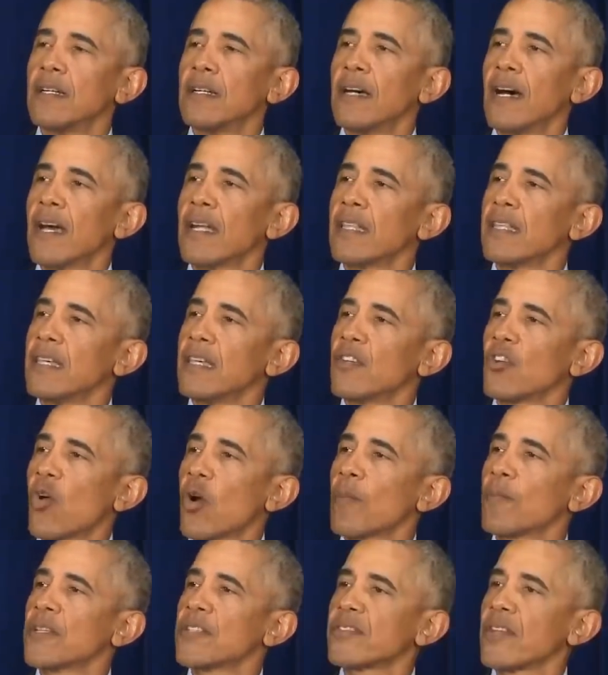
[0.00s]
out of the
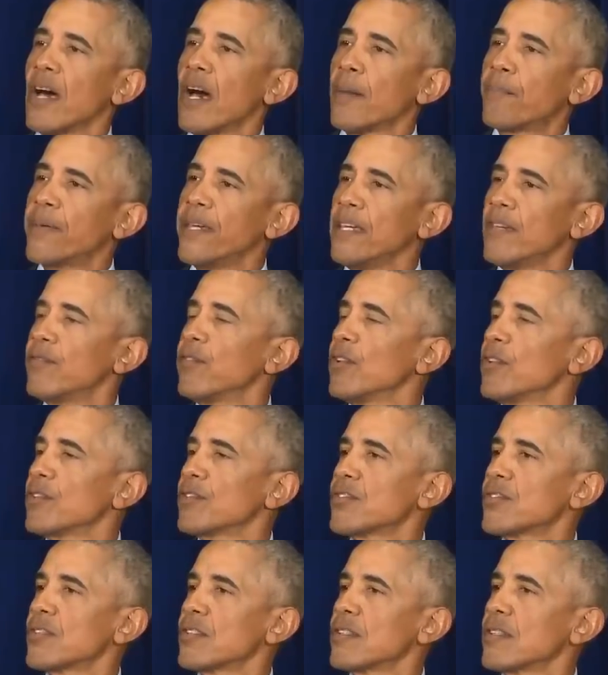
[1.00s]
enormous
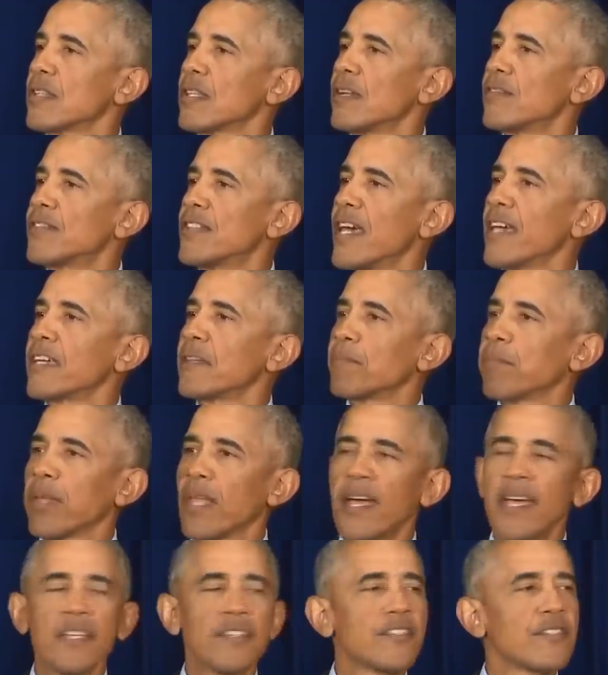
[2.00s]
upheavals that have taken
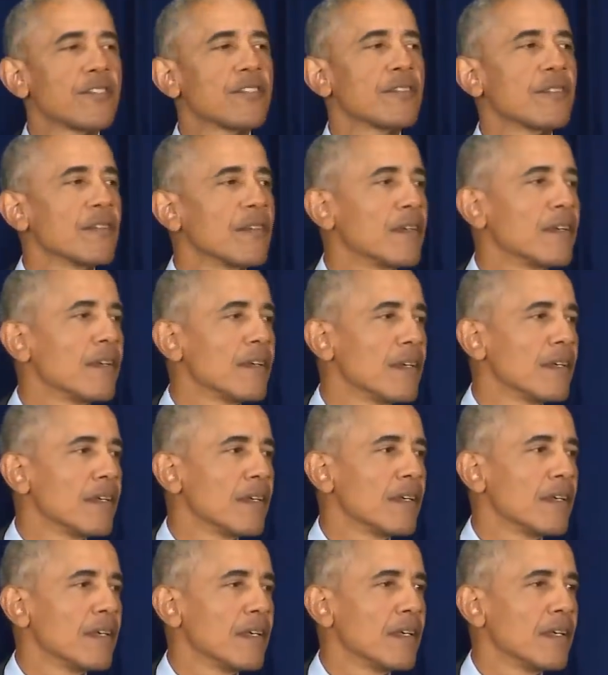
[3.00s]
place
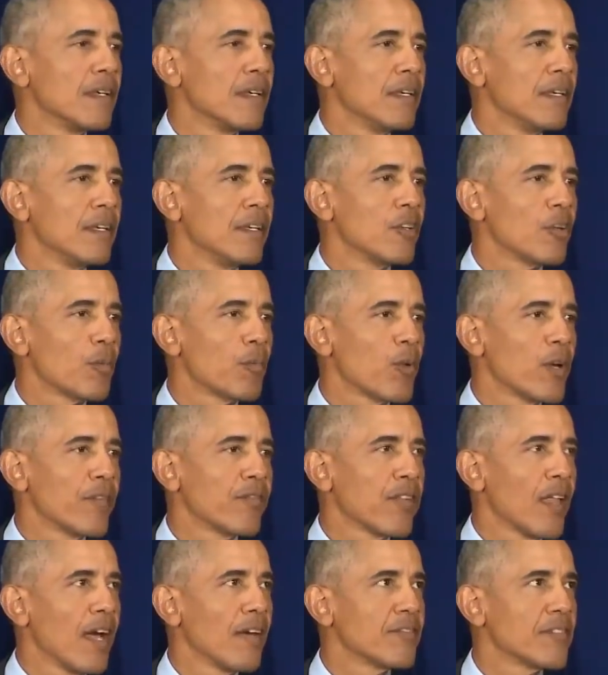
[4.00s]
in your brief
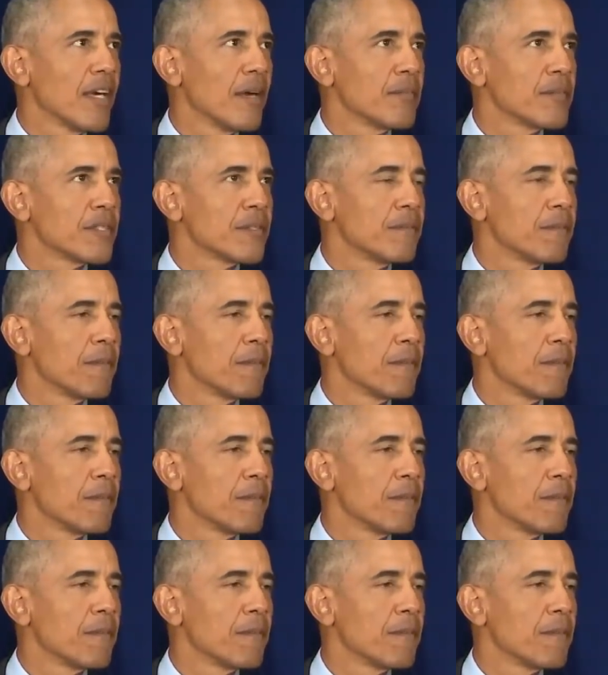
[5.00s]
lifetimes.